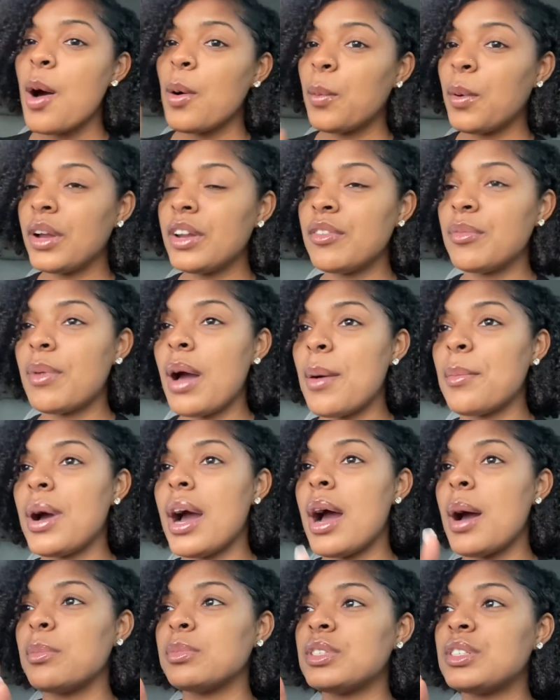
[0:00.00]
one of my
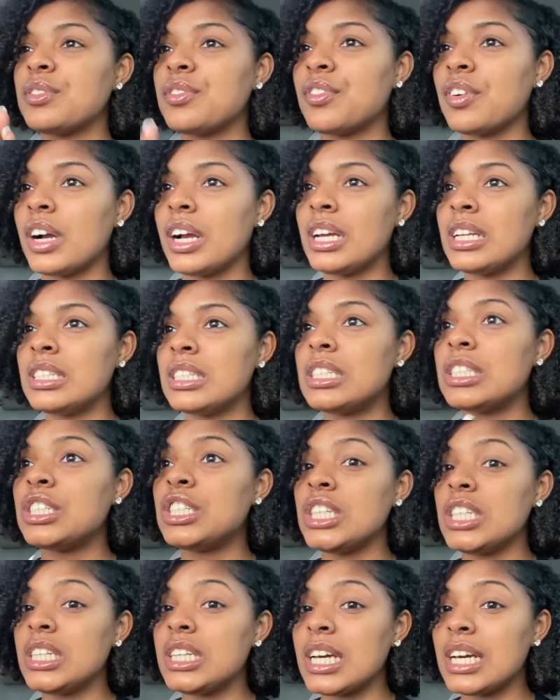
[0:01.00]
mom's friends.
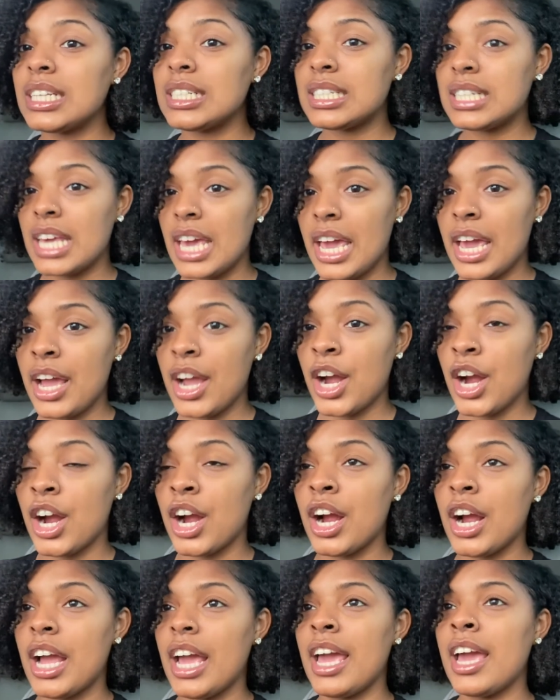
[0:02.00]
She does
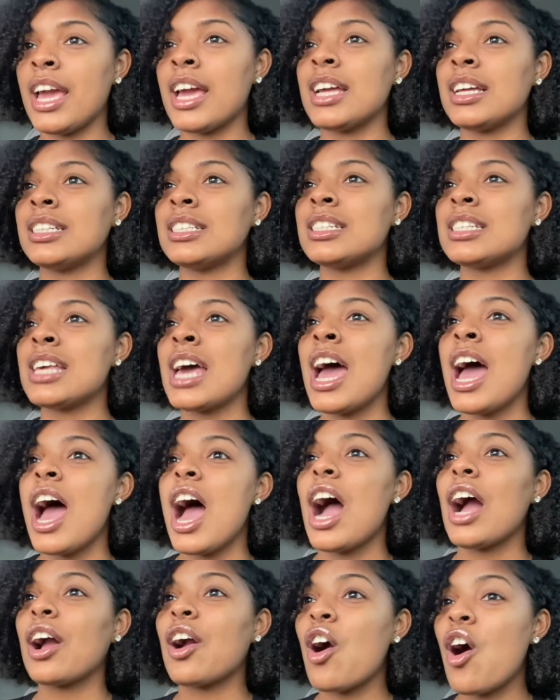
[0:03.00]
hair, and
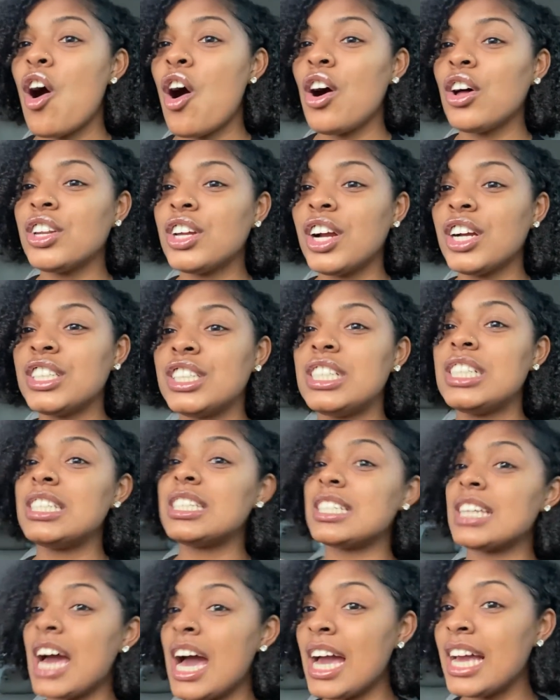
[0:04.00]
I called her.
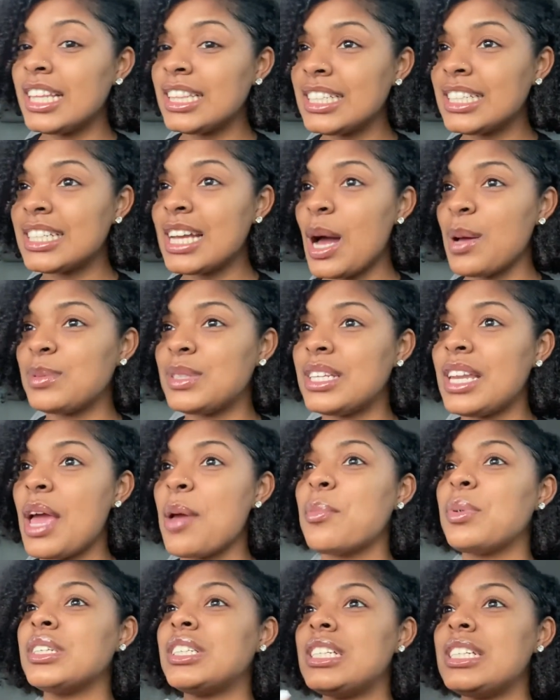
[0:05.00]
She's not in the shop
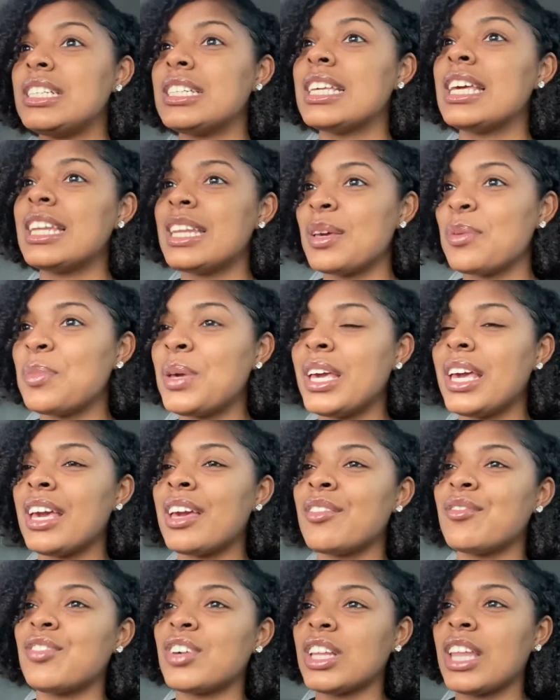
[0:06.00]
today, but she's getting me
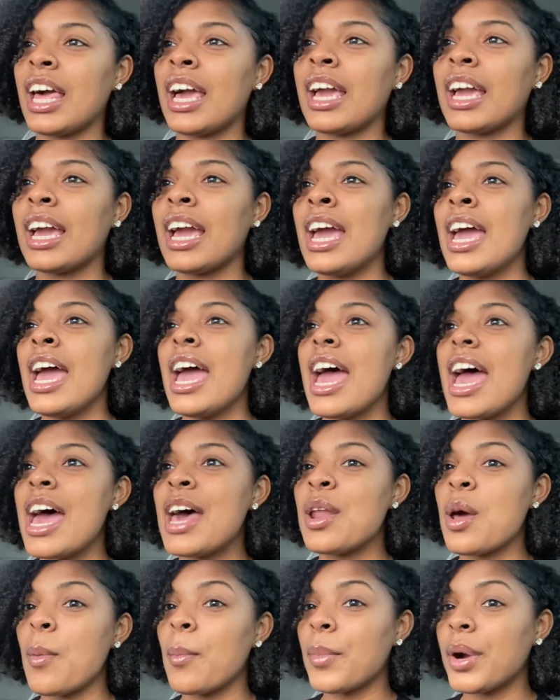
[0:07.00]
in for like
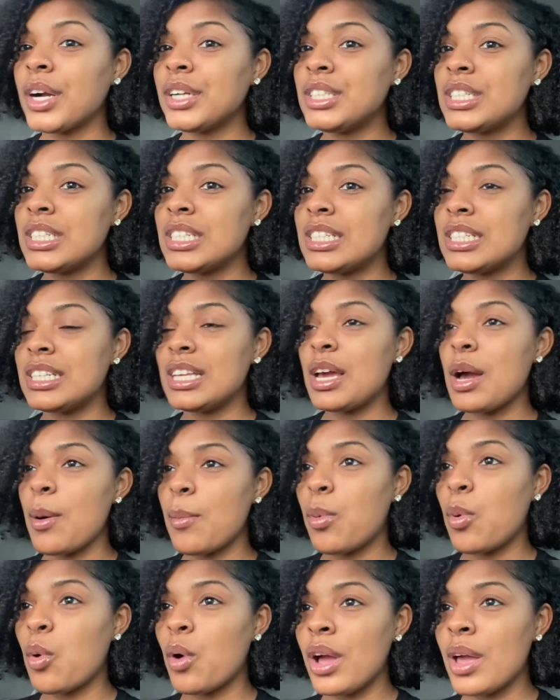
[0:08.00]
an emergency
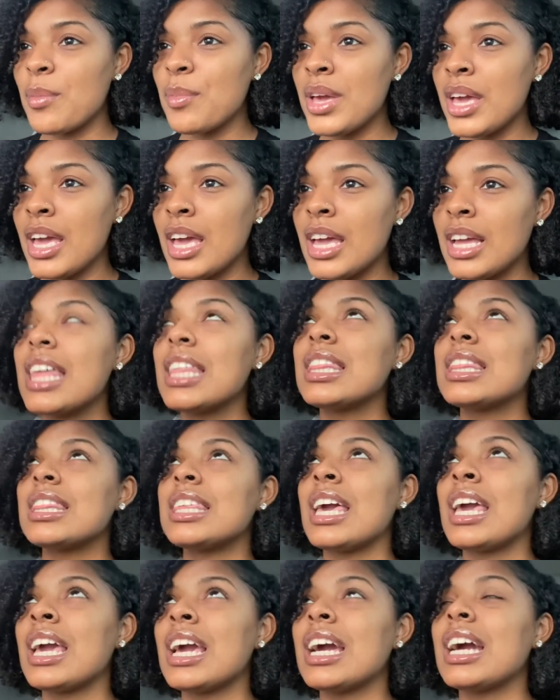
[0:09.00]
appointment.
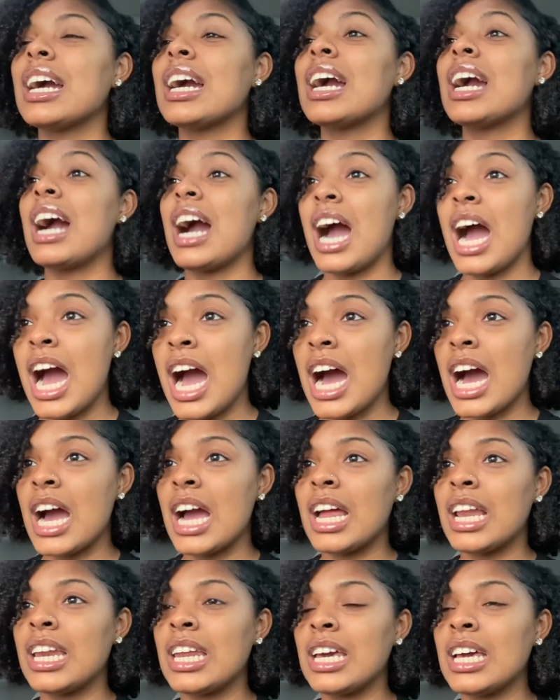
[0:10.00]
Thank
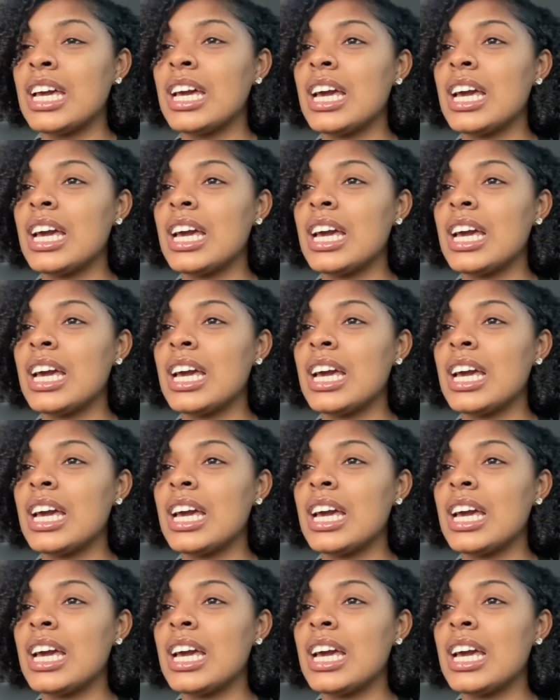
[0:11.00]
God.